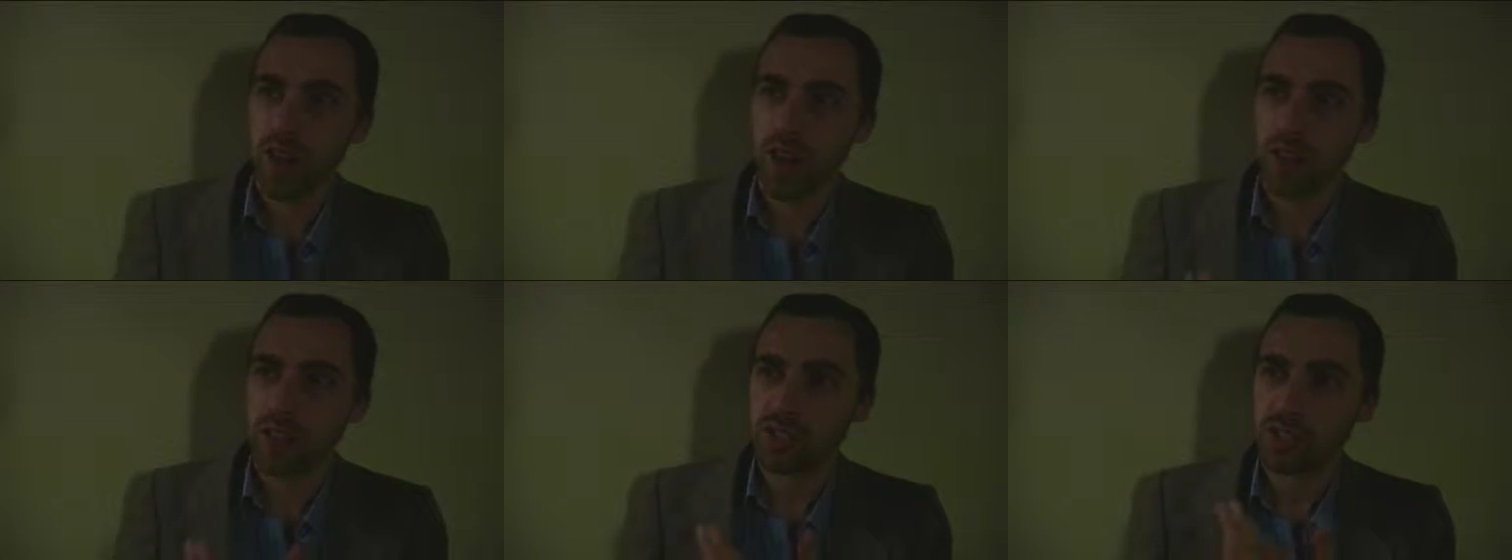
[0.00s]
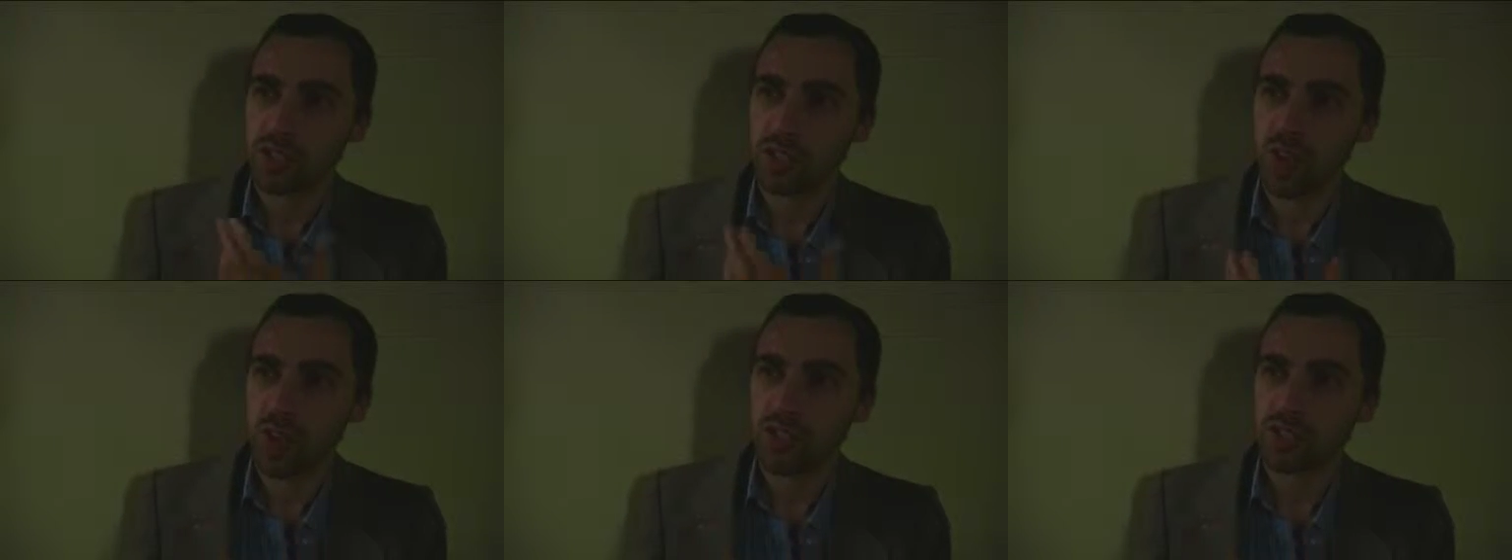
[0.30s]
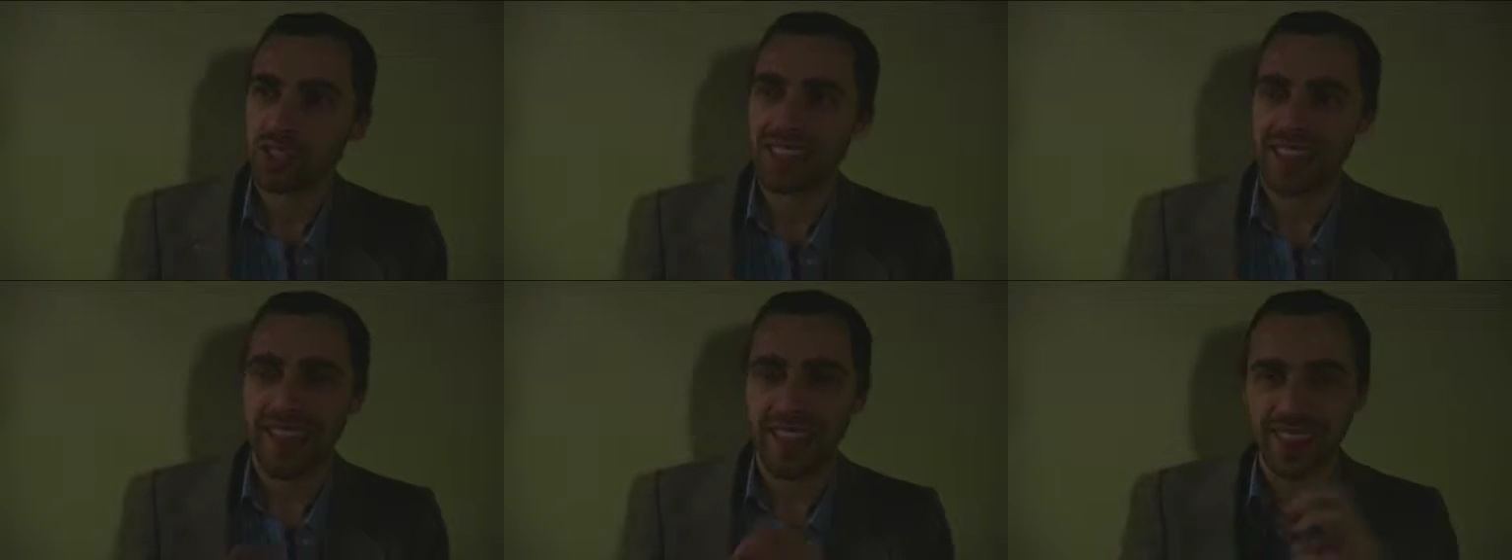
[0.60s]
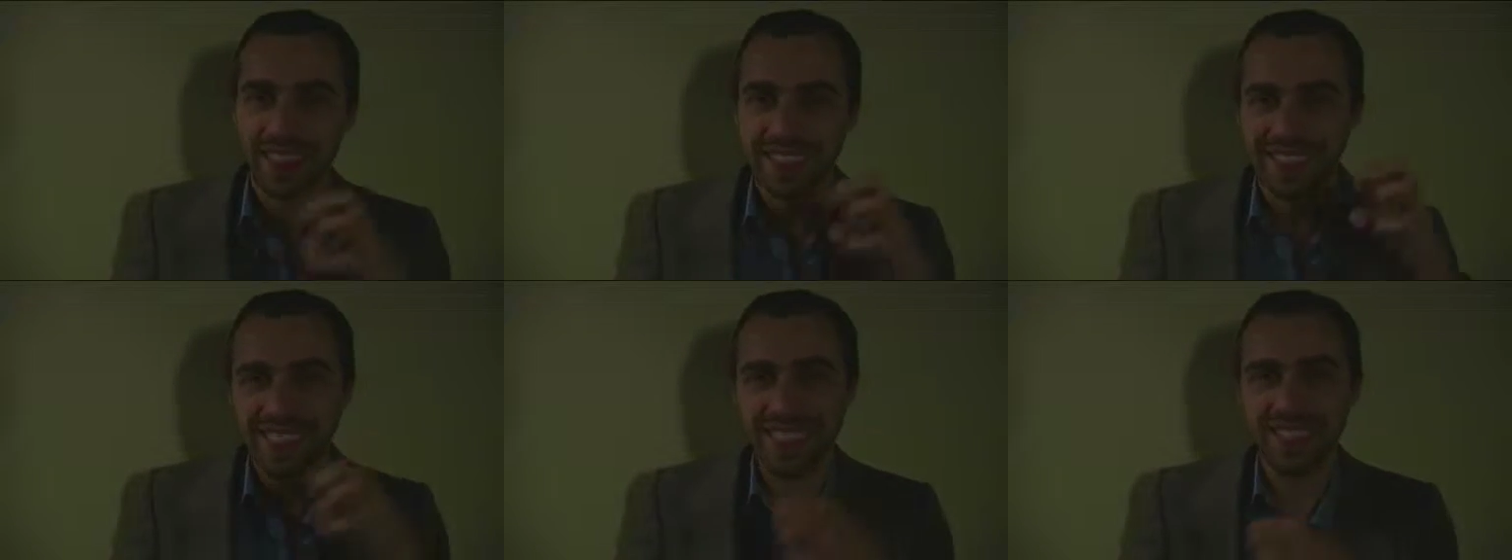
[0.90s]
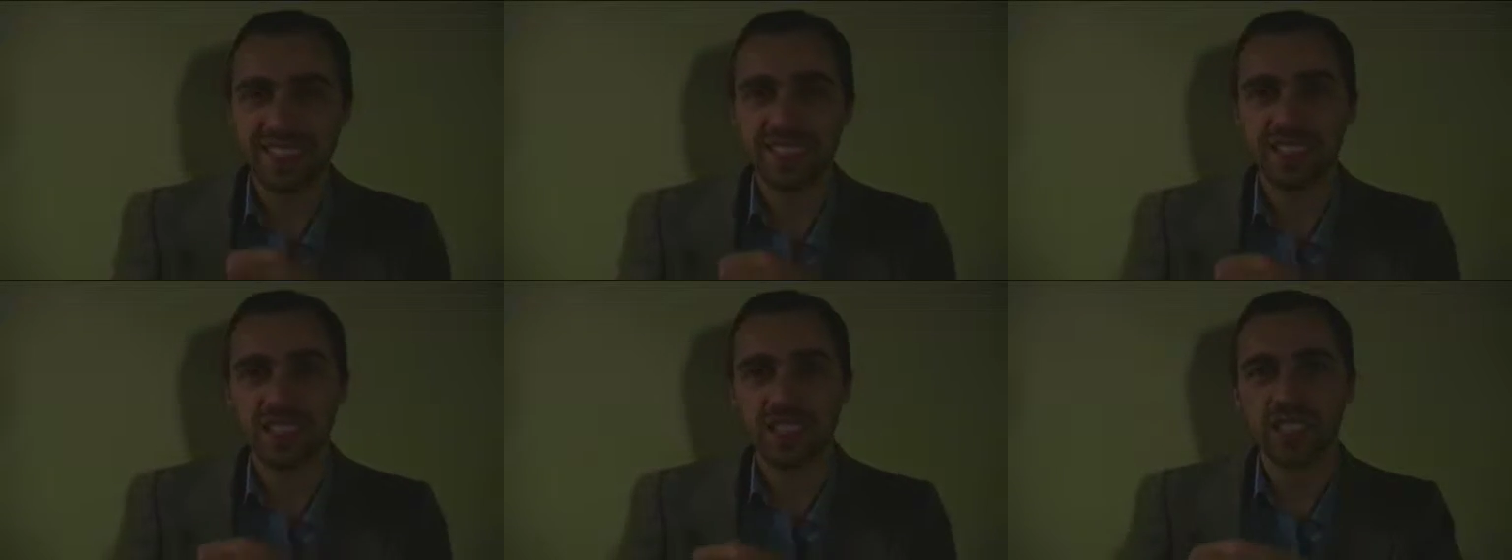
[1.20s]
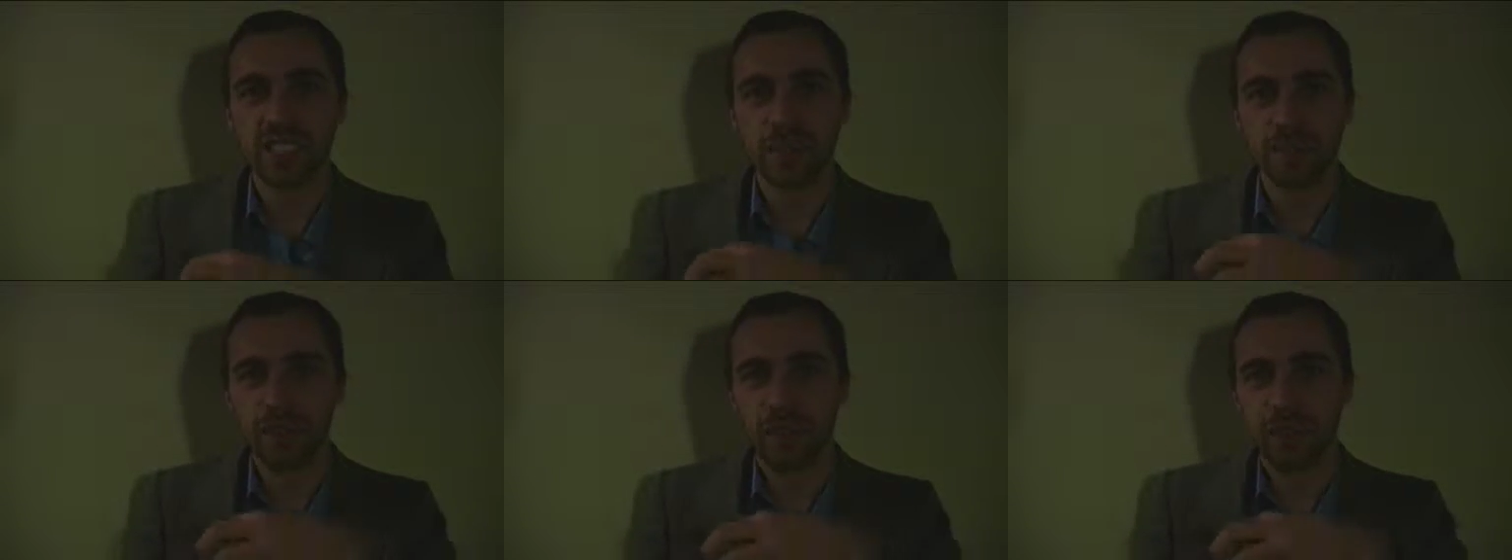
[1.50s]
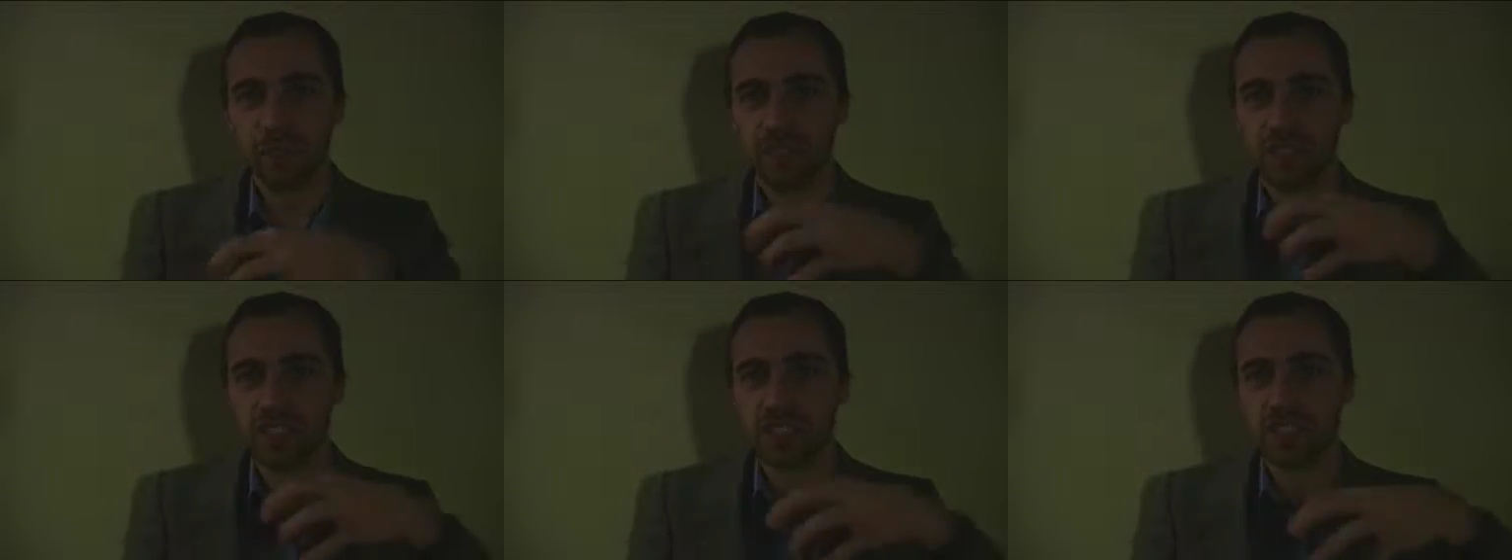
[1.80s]
a chance to get their teeth into
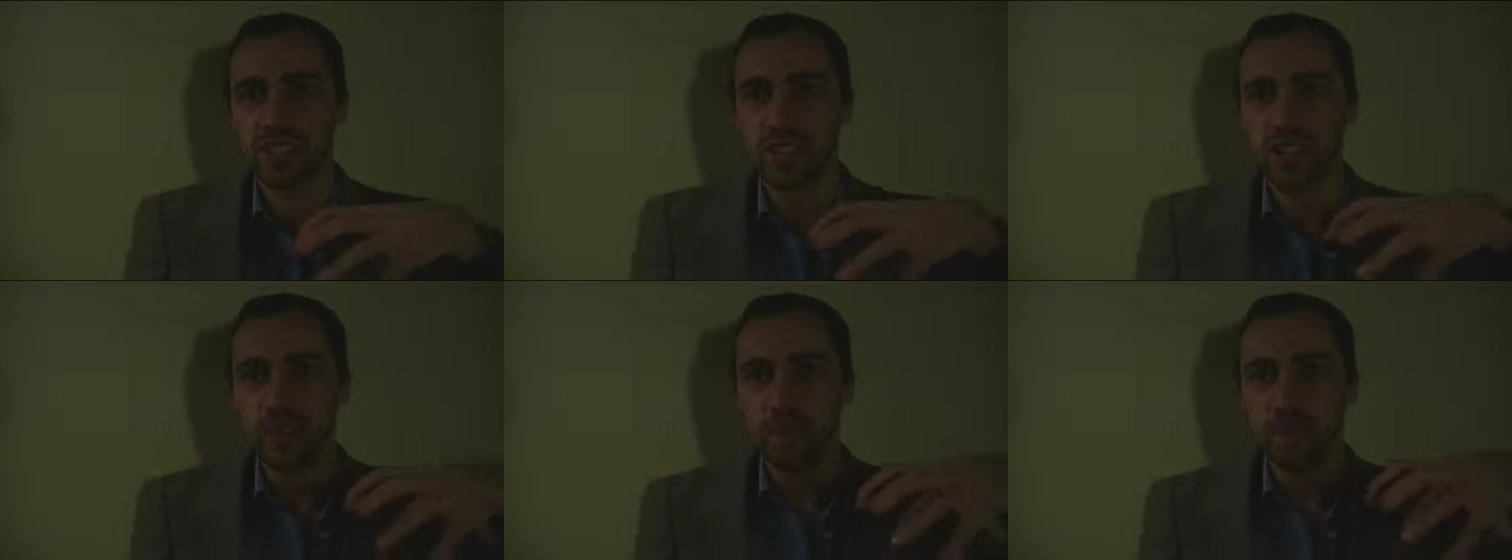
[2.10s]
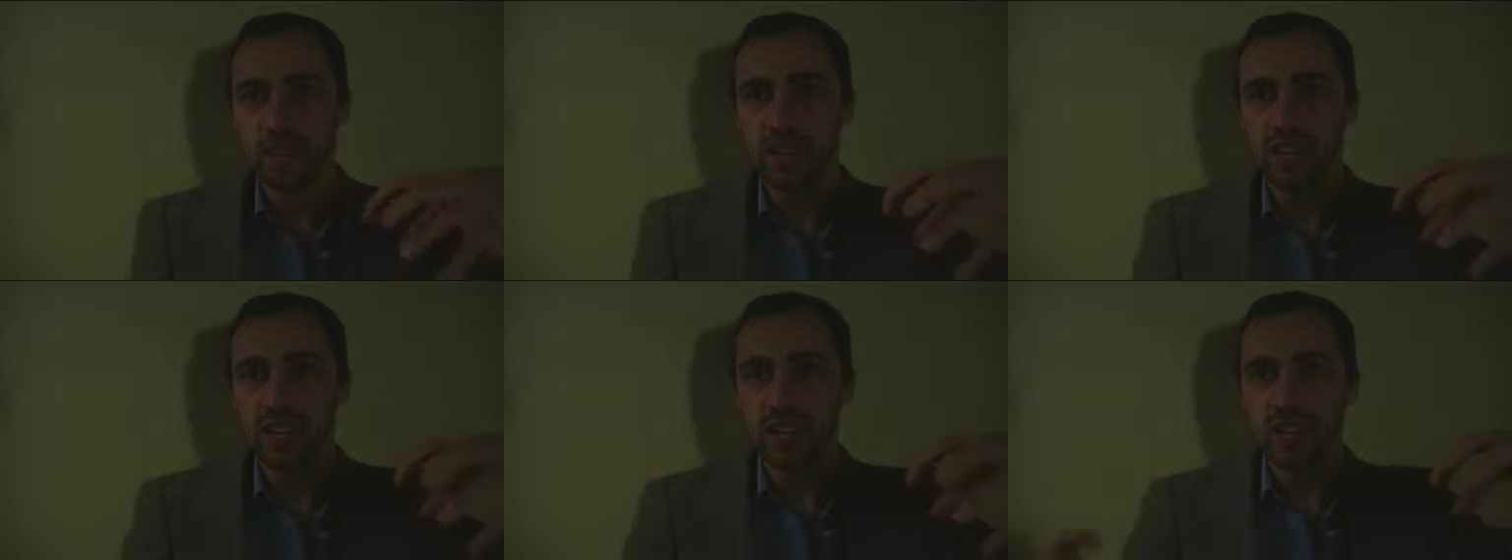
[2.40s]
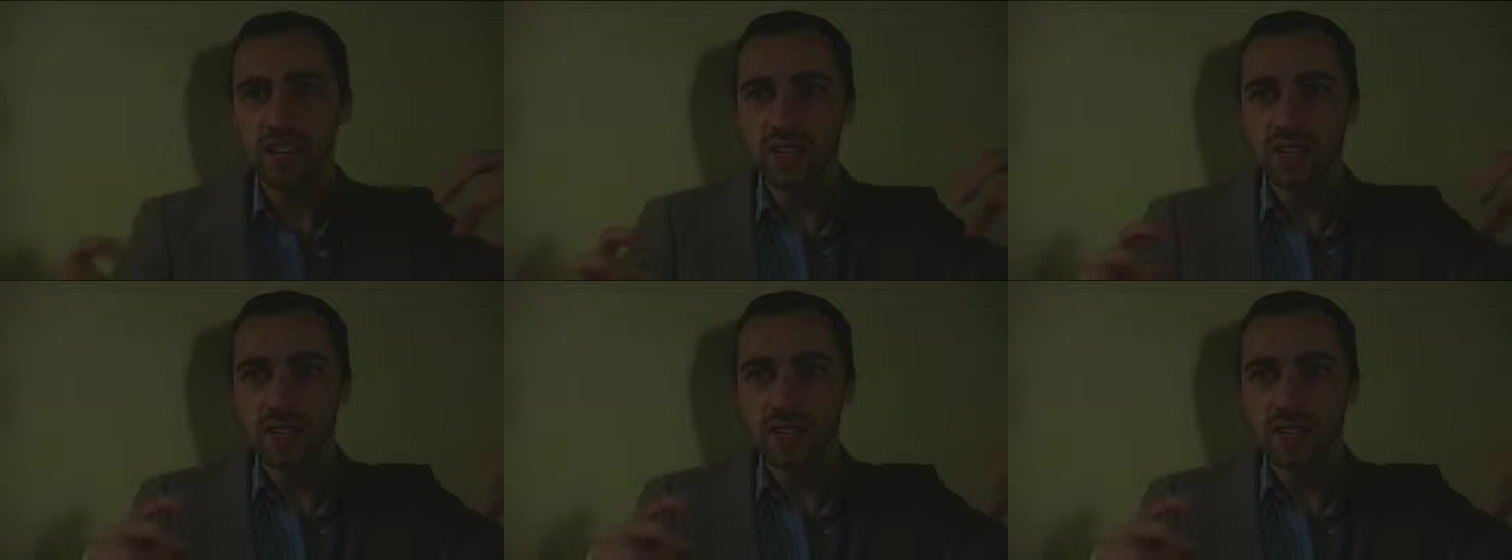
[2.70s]
something which is going to be